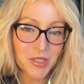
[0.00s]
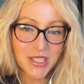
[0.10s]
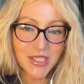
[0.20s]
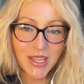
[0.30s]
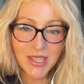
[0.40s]
We're
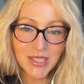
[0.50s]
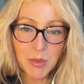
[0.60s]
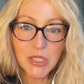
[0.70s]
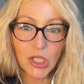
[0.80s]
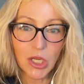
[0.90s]
just like, it
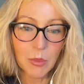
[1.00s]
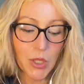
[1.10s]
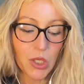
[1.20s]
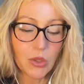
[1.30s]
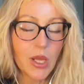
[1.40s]
depends on our
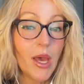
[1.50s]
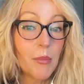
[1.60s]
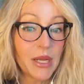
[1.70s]
mood.